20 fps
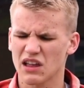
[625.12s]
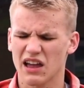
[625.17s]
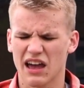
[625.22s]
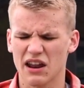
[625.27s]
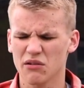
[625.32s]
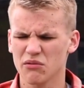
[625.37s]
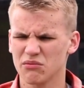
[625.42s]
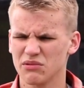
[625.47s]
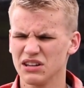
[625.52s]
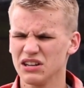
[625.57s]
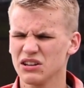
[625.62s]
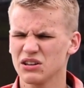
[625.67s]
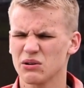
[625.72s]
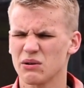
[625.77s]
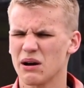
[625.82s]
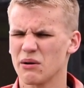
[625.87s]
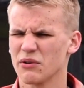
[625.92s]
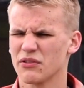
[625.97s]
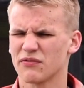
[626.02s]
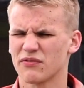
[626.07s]
I don't need to go
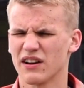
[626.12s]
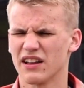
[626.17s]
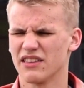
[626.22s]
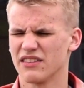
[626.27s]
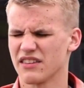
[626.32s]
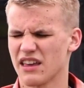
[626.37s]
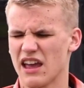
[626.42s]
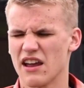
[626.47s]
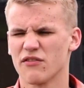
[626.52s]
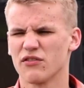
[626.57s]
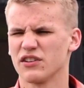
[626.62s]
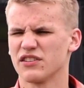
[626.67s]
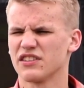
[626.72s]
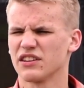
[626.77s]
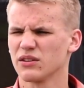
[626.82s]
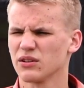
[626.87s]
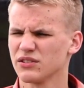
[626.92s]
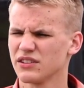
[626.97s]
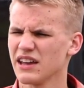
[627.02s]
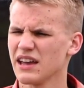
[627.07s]
out with friends every
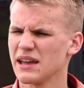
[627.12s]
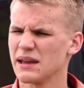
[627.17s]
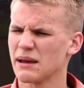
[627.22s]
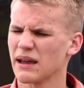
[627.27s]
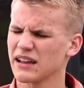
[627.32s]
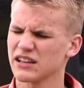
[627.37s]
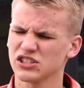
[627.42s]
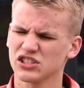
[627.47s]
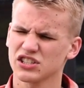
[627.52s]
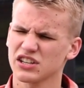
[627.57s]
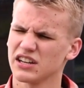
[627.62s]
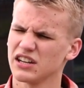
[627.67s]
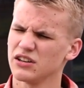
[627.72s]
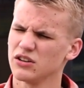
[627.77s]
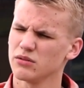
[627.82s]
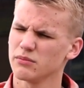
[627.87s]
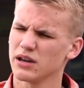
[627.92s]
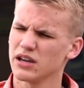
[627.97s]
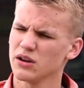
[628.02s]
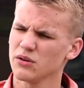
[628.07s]
single day. I can just kind
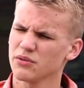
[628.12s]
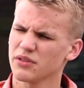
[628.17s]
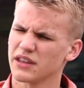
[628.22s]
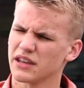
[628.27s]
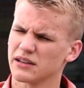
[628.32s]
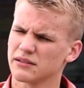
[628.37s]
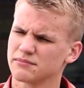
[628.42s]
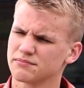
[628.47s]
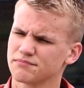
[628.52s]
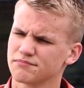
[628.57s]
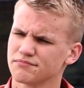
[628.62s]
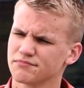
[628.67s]
of do my own thing.